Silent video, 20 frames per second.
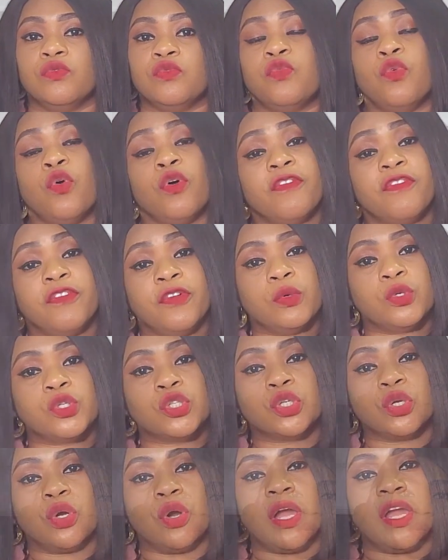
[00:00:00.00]
for
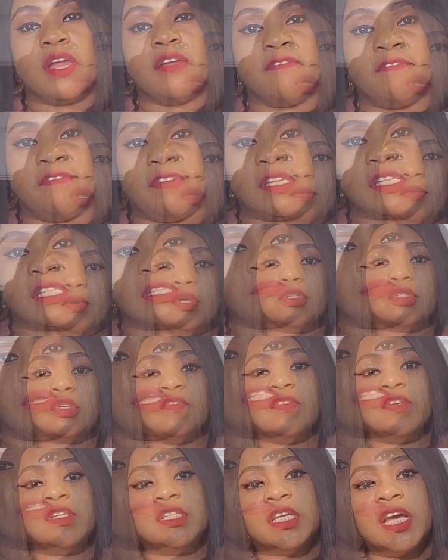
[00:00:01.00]
future investors.
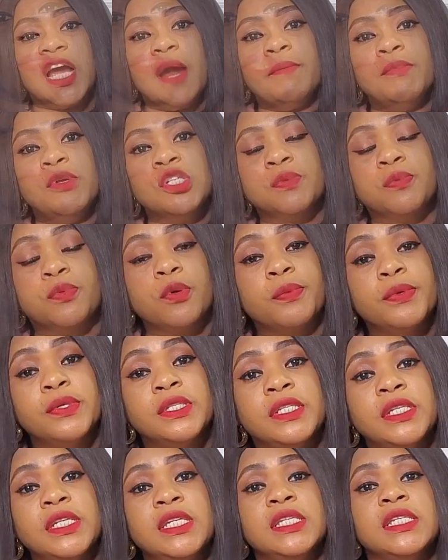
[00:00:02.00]
Over time, these
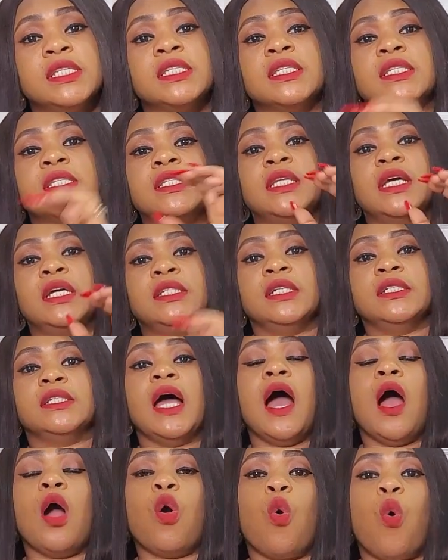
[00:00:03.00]
properties
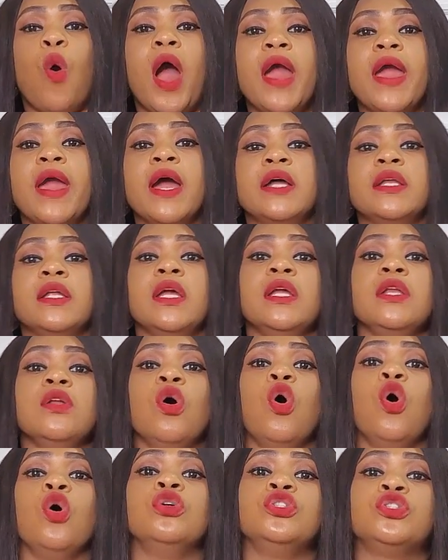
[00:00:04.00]
that are acquired in
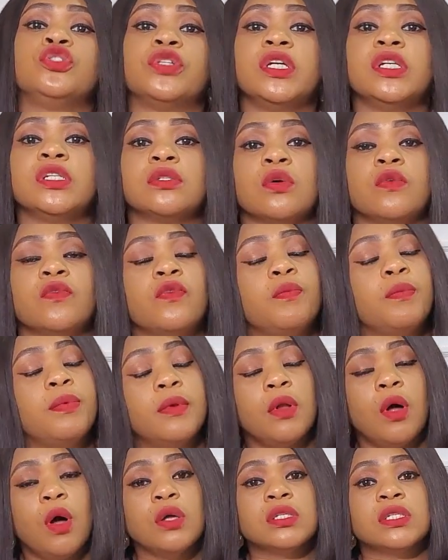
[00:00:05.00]
hundreds of
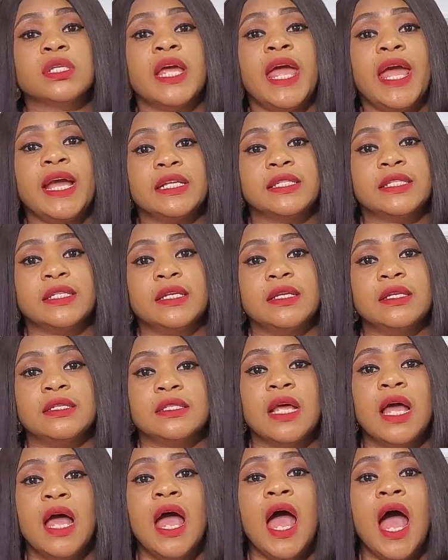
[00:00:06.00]
plus
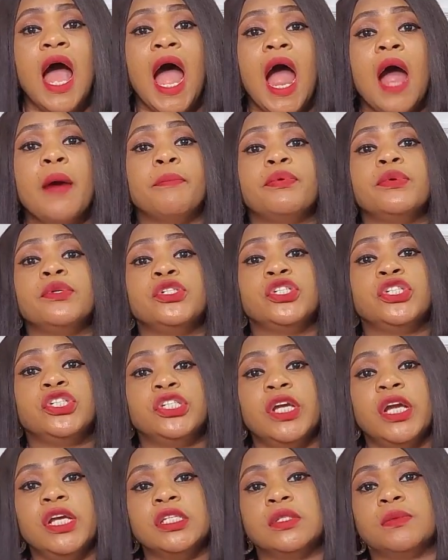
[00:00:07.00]
hectares
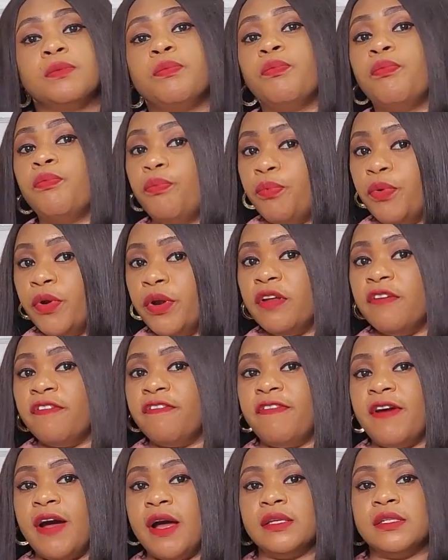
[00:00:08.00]
appreciate pretty
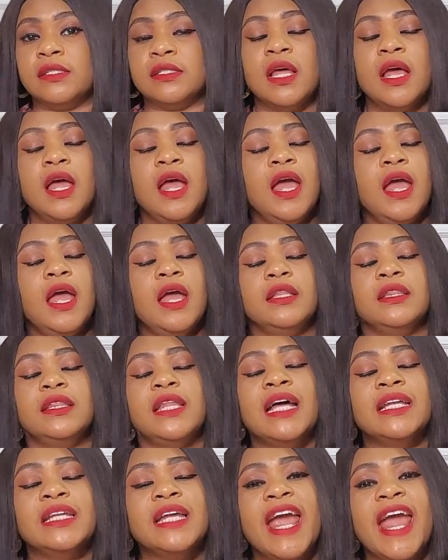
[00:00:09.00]
fast and
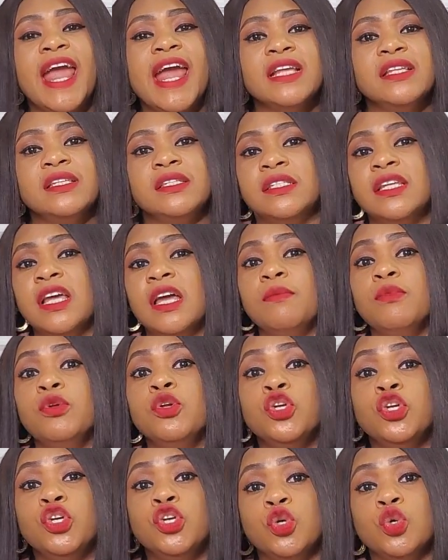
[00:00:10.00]
that earns them
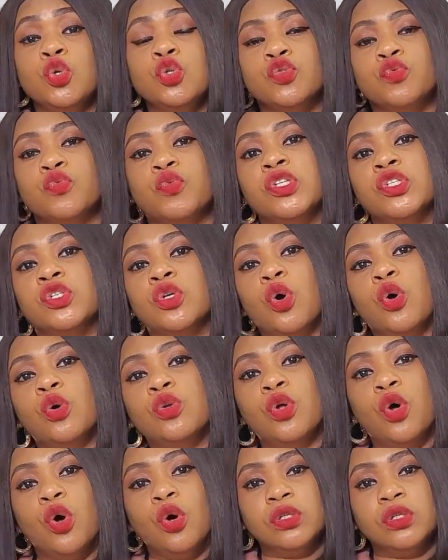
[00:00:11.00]
huge return